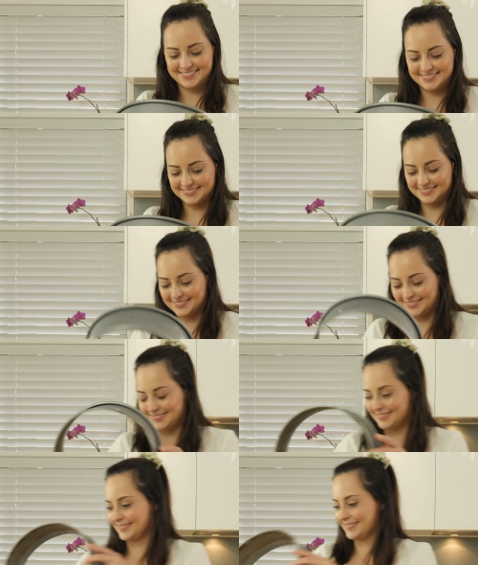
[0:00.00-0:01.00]

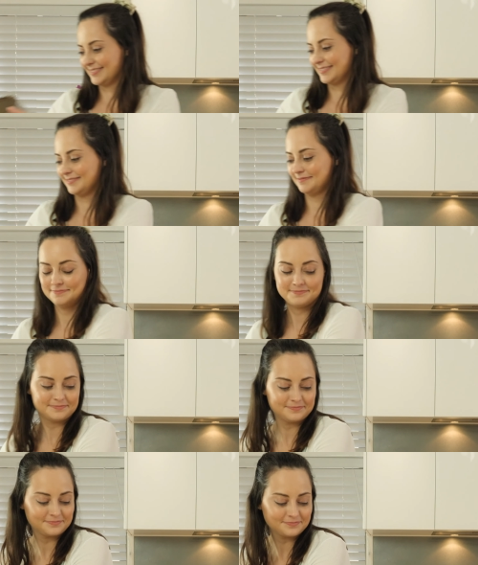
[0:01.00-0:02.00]

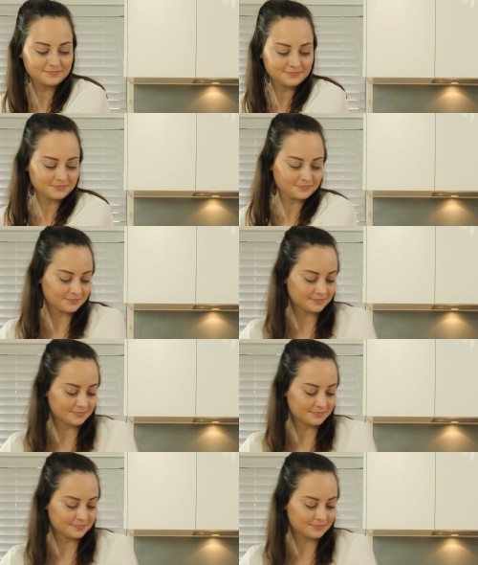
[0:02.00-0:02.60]
No one is speaking in this clip.